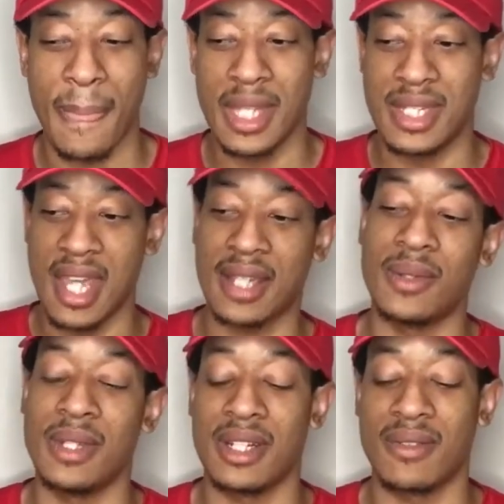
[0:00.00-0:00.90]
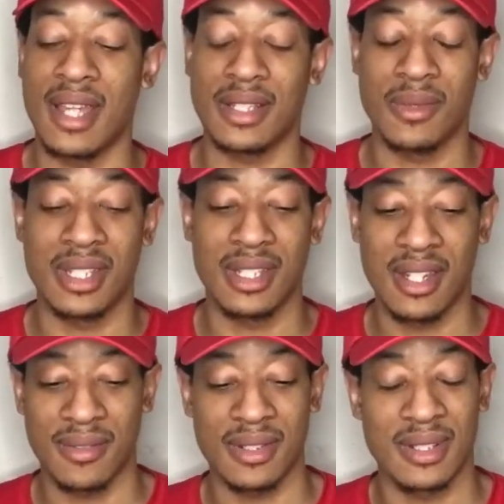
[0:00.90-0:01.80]
Deku interact with
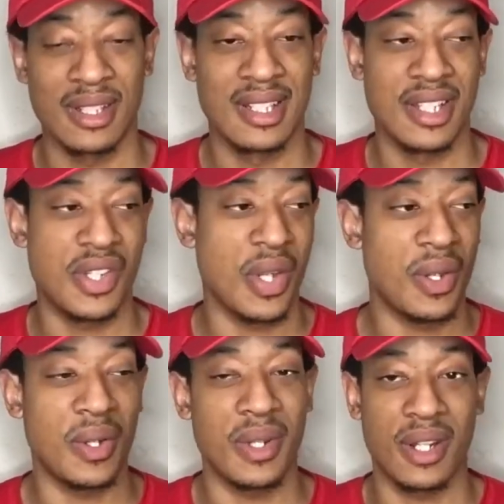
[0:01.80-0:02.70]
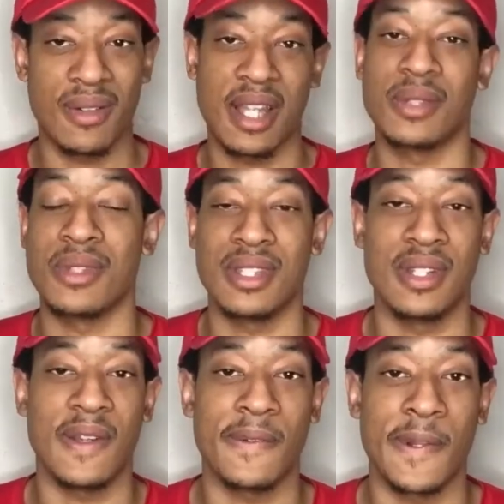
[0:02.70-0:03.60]
Endeavor, Shoto interact with
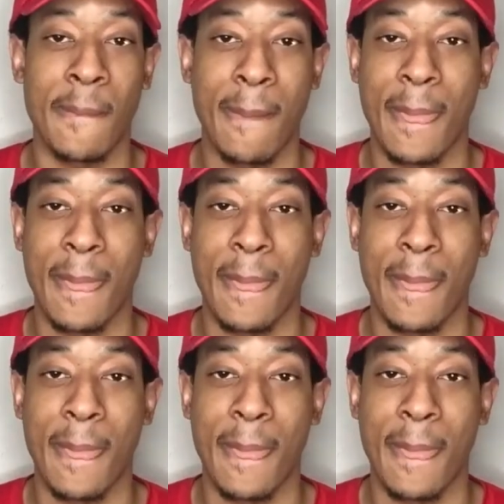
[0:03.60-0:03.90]
Endeavor.